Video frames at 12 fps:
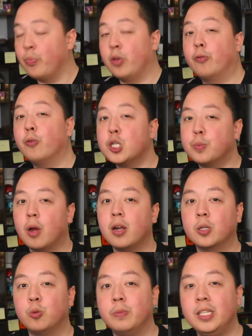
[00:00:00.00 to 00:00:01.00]
The first
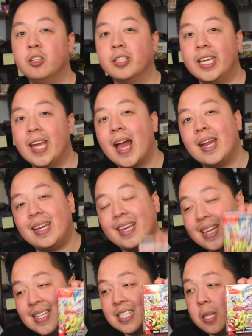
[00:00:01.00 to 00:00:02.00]
product we'll be looking at
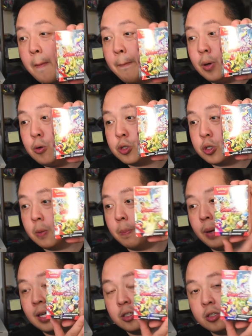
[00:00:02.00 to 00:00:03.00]
is the Booster
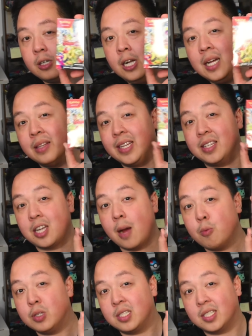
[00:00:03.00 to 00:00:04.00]
Bundle. These
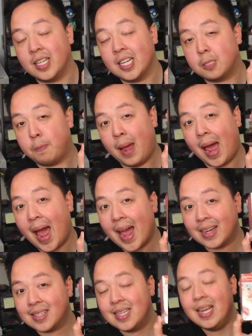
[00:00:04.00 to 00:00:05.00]
come with six
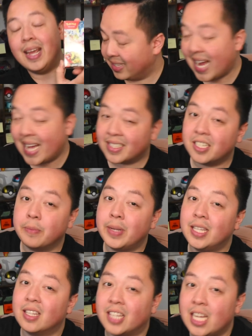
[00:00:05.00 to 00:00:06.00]
packs. That's going to be
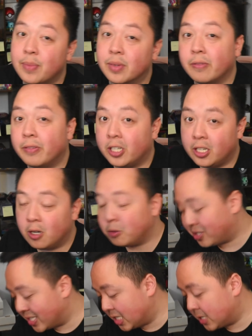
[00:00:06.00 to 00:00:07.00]
the theme of the video,
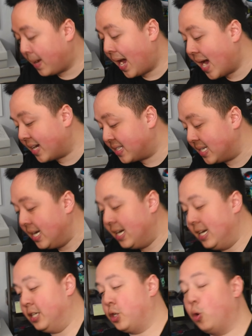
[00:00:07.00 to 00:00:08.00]
six packs.
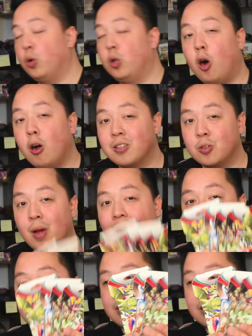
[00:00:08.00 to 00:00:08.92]
So we'll also have